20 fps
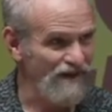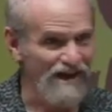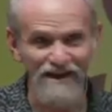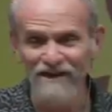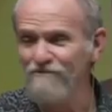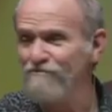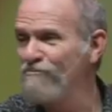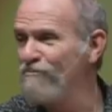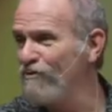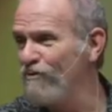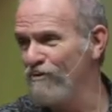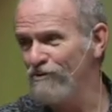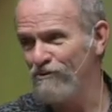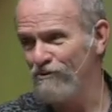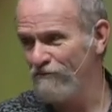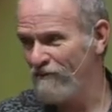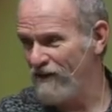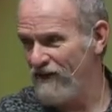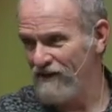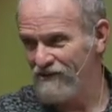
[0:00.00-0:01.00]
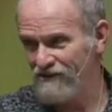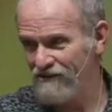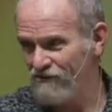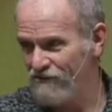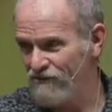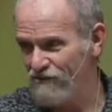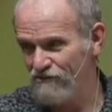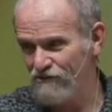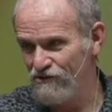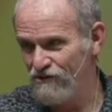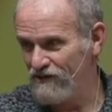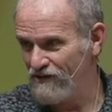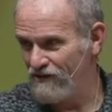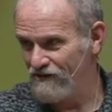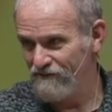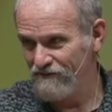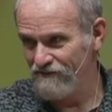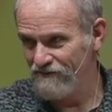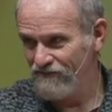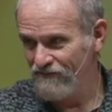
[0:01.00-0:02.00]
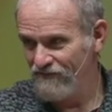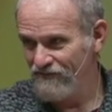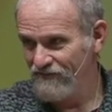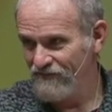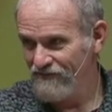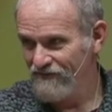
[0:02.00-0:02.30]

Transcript: being loved is better than having